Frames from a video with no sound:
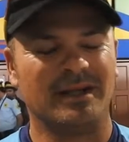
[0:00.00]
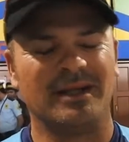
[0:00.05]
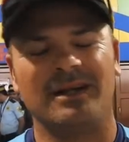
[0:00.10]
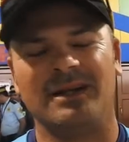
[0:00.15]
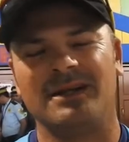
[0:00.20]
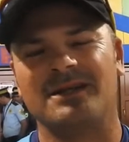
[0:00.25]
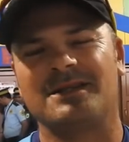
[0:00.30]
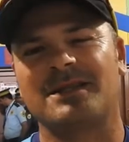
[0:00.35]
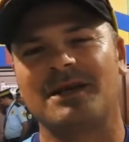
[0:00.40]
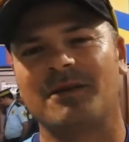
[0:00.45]

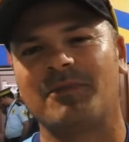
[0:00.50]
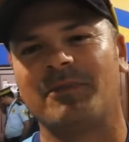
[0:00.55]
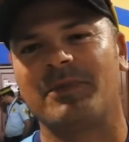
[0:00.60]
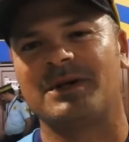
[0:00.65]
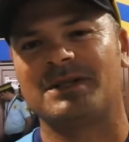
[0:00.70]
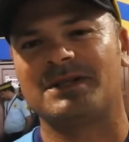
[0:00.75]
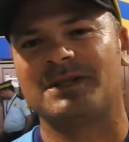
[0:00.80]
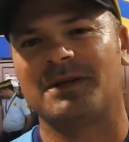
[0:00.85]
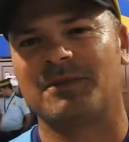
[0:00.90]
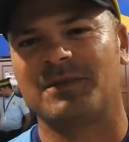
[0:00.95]
it's step by
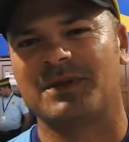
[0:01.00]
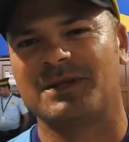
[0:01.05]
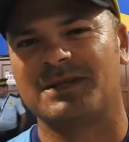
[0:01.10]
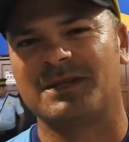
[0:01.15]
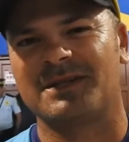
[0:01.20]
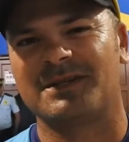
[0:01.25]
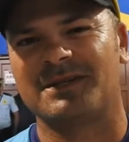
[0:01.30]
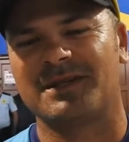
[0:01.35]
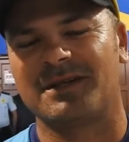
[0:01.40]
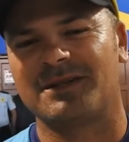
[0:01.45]
step. It's
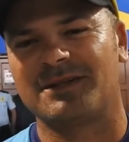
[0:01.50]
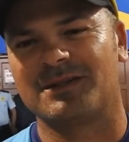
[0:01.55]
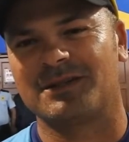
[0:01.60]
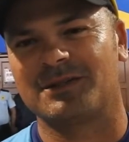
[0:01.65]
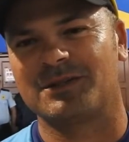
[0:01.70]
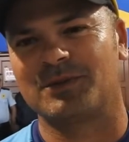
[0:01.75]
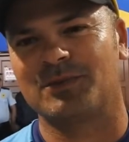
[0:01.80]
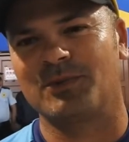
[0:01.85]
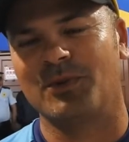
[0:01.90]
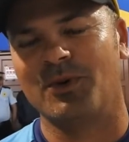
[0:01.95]
a
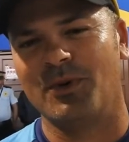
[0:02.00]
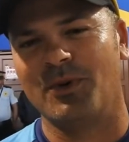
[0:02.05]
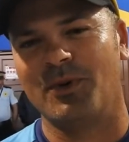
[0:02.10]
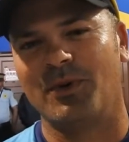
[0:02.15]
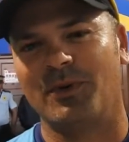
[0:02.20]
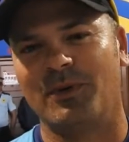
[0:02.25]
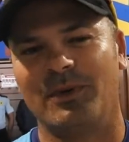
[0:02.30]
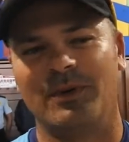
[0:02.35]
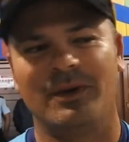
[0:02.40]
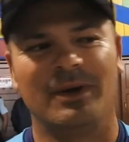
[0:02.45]

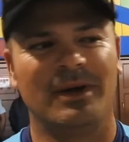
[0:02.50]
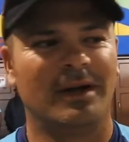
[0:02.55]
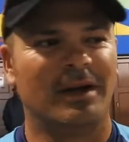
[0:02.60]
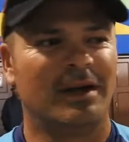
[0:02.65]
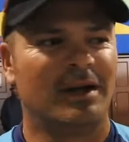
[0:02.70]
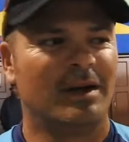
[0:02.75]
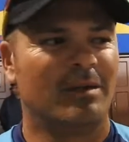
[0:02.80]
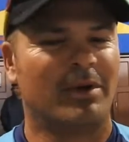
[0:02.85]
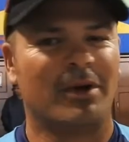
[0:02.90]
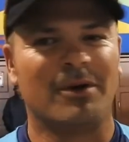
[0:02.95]
small
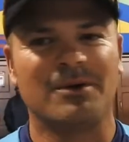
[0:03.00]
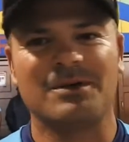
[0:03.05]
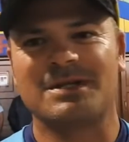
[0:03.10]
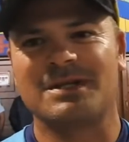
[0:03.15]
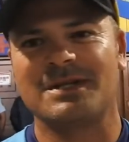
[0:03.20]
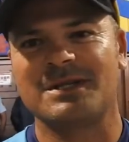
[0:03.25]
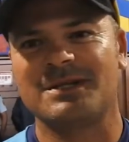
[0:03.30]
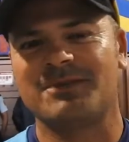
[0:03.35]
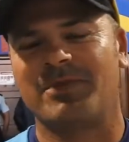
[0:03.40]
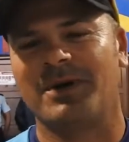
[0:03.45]

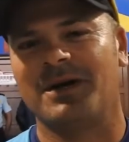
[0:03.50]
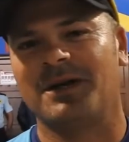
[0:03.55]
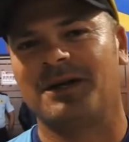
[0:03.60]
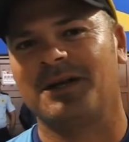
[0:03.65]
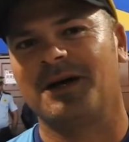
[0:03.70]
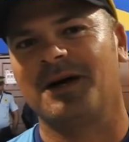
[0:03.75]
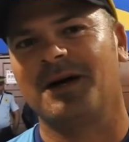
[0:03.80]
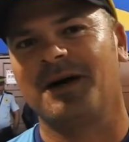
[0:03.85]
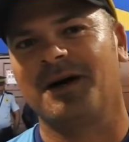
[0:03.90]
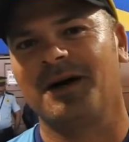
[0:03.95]
process, but
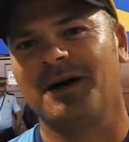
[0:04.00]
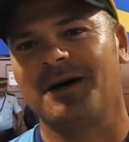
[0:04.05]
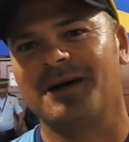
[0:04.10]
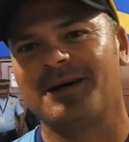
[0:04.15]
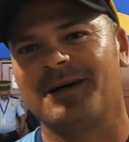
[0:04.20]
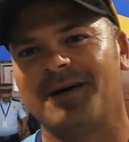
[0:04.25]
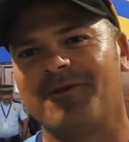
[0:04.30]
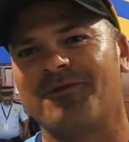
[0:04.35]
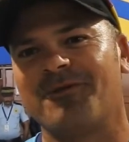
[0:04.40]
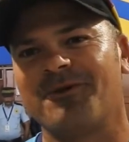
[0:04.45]

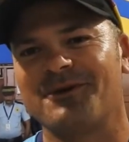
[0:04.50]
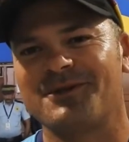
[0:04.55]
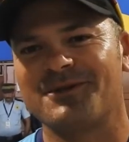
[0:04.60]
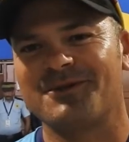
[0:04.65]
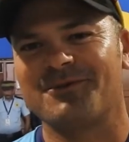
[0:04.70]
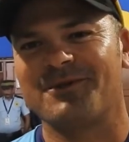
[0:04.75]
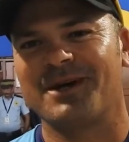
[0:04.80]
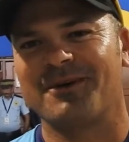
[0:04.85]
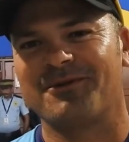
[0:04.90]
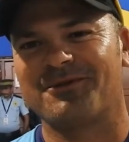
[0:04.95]

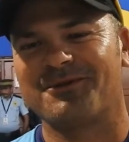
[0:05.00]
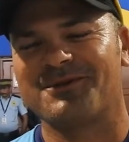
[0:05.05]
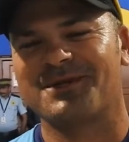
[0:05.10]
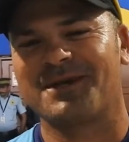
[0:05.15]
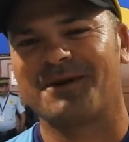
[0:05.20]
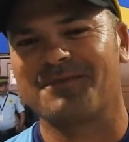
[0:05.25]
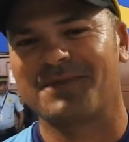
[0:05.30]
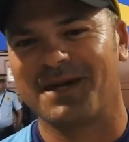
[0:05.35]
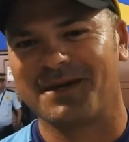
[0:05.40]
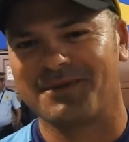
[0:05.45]
unfortunately we have
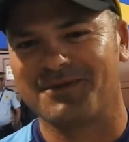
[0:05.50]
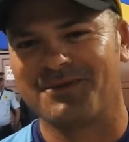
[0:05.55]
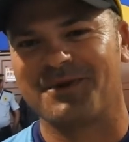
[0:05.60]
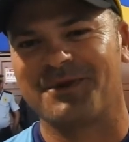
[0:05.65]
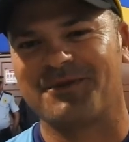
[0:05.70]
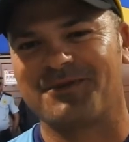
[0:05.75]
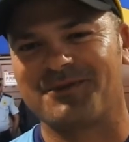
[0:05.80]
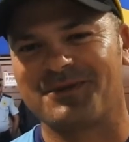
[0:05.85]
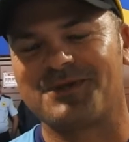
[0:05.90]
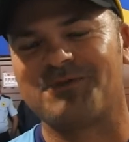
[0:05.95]

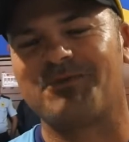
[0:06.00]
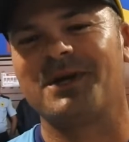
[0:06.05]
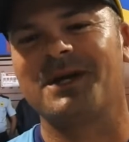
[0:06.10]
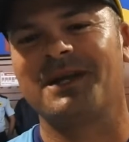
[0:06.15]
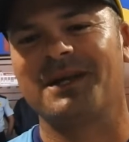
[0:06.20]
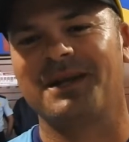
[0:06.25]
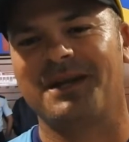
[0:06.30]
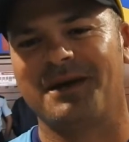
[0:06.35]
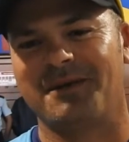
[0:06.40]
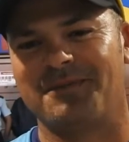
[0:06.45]
to speed
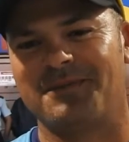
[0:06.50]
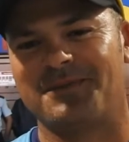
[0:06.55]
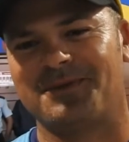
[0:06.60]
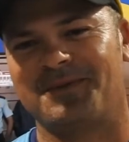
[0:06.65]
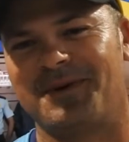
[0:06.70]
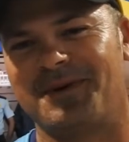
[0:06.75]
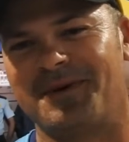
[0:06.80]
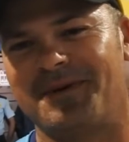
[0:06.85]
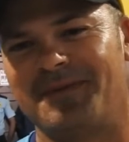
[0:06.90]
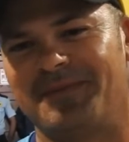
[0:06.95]
it up as well.